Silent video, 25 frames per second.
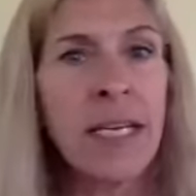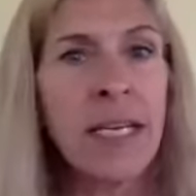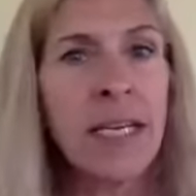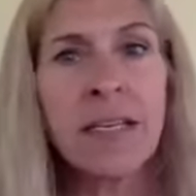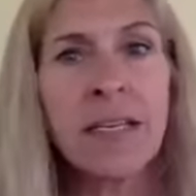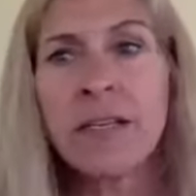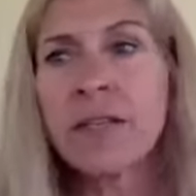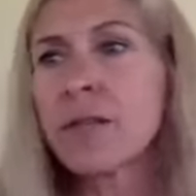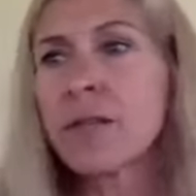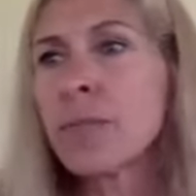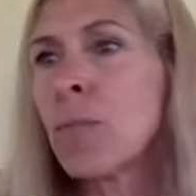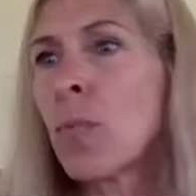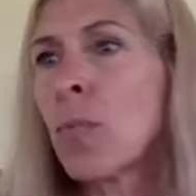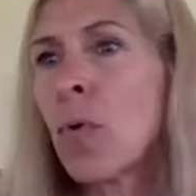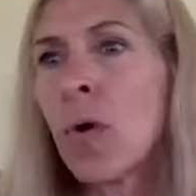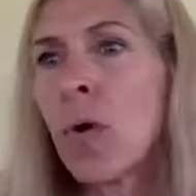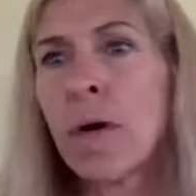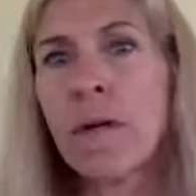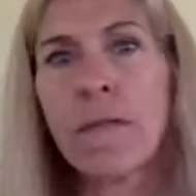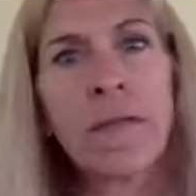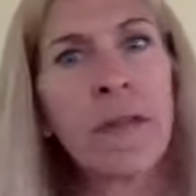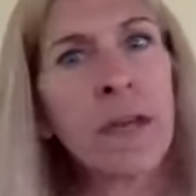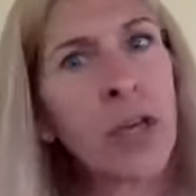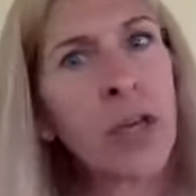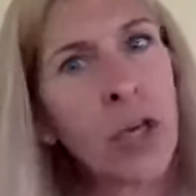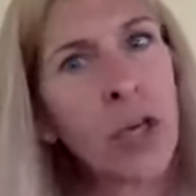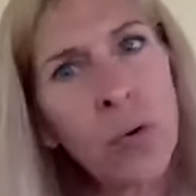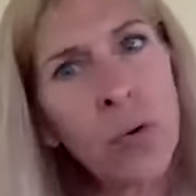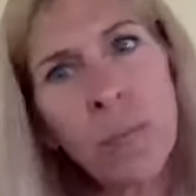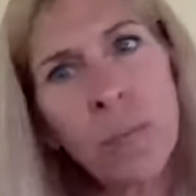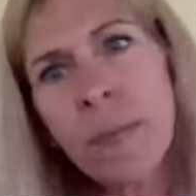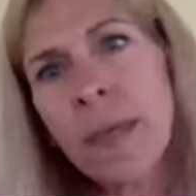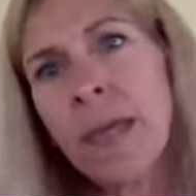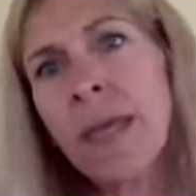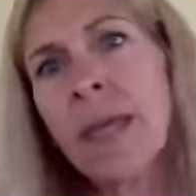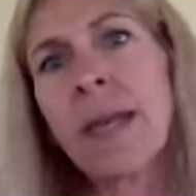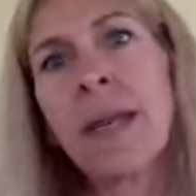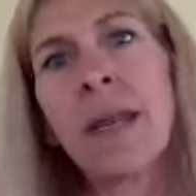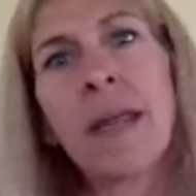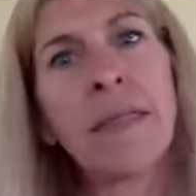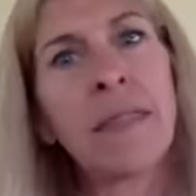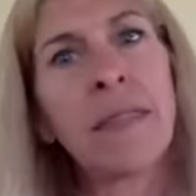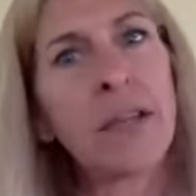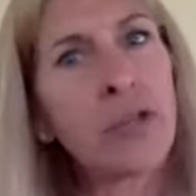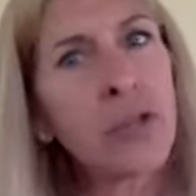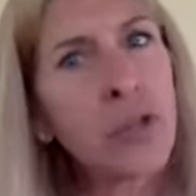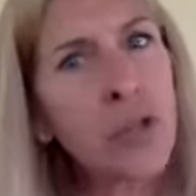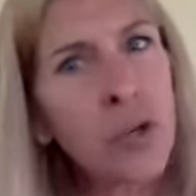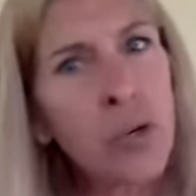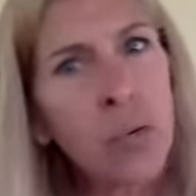Indian is more of the
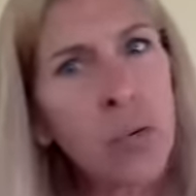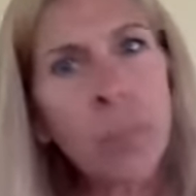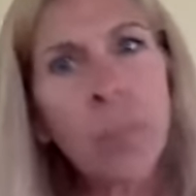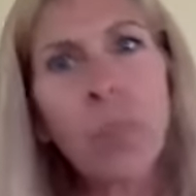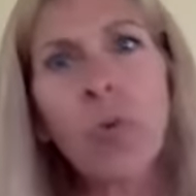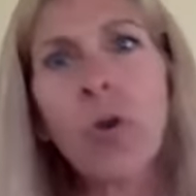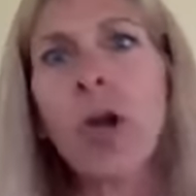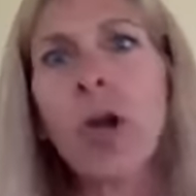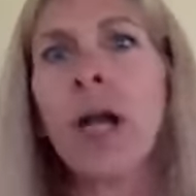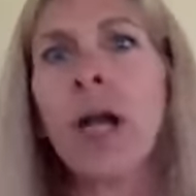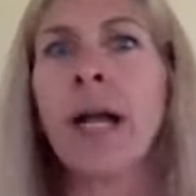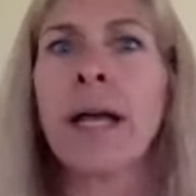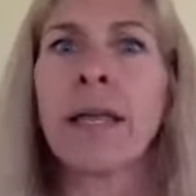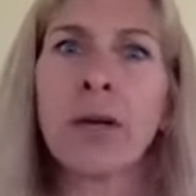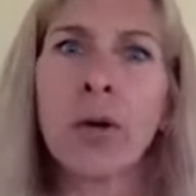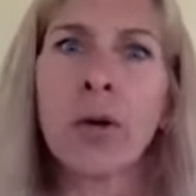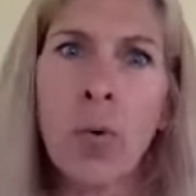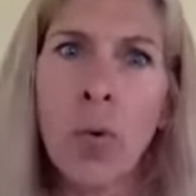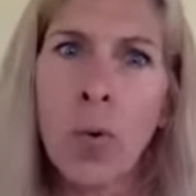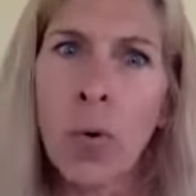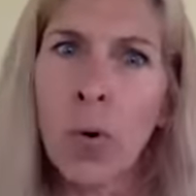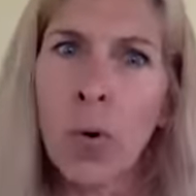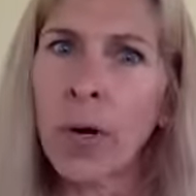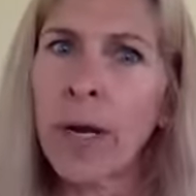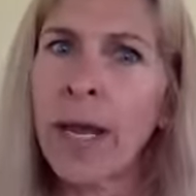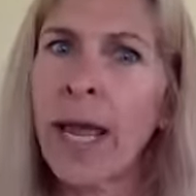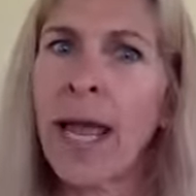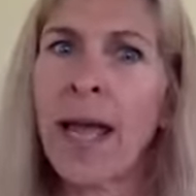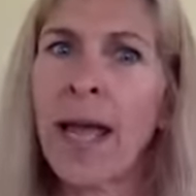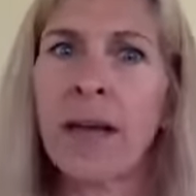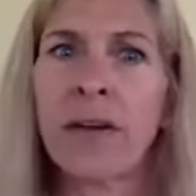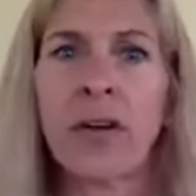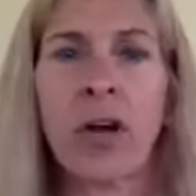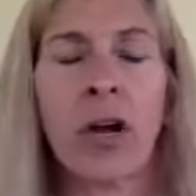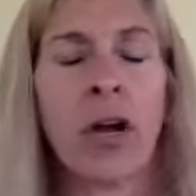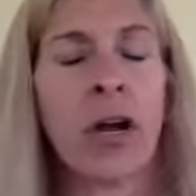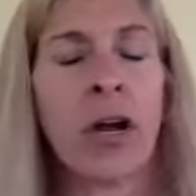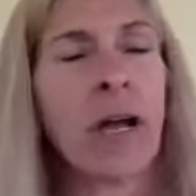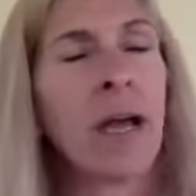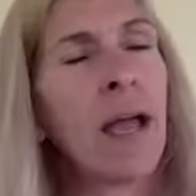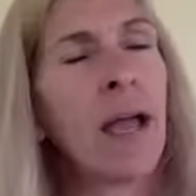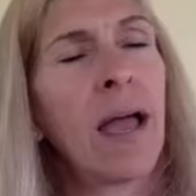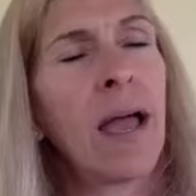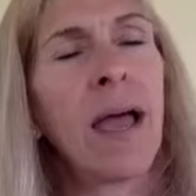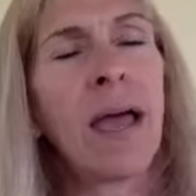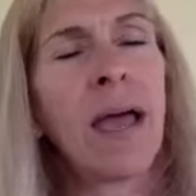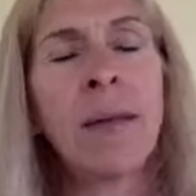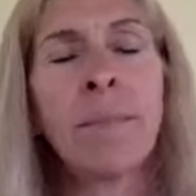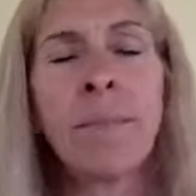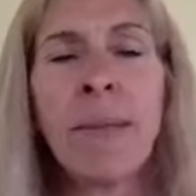cumin and the turmeric and the
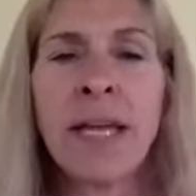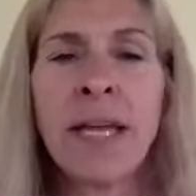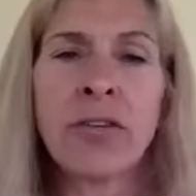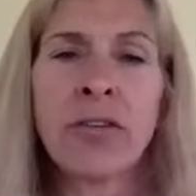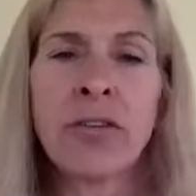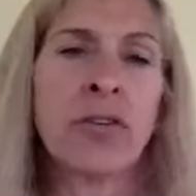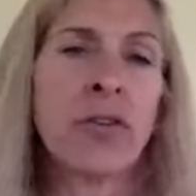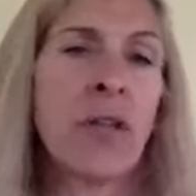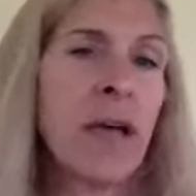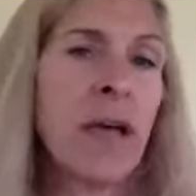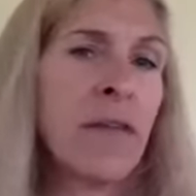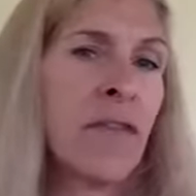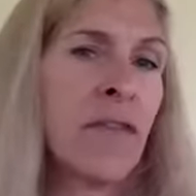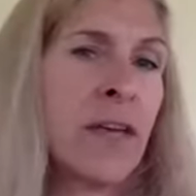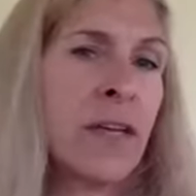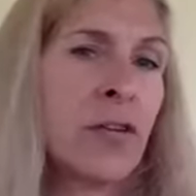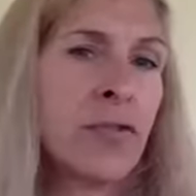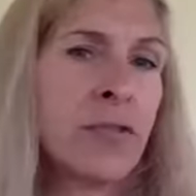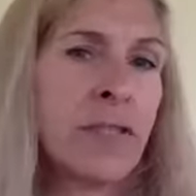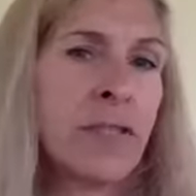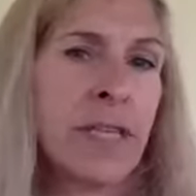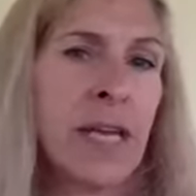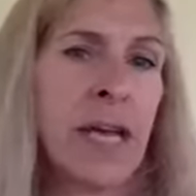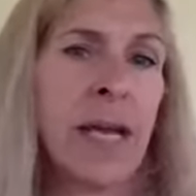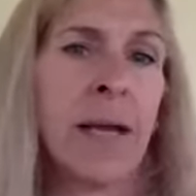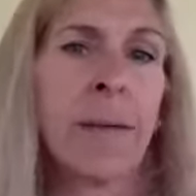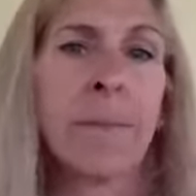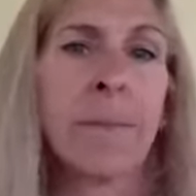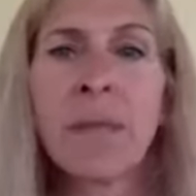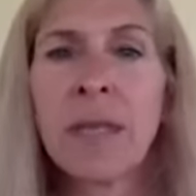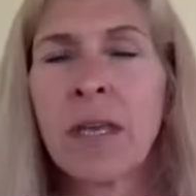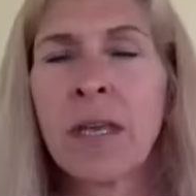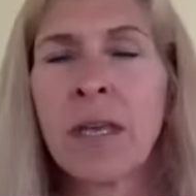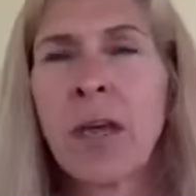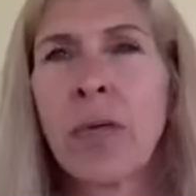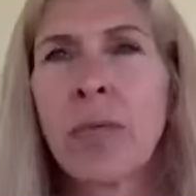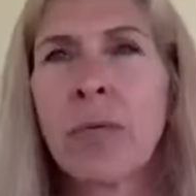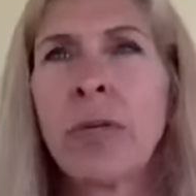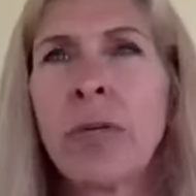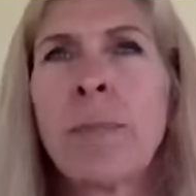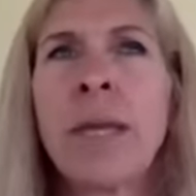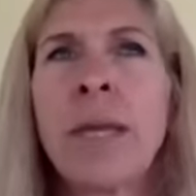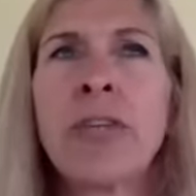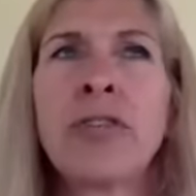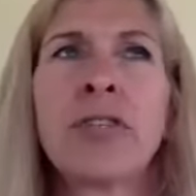coriander, and it makes your life interesting.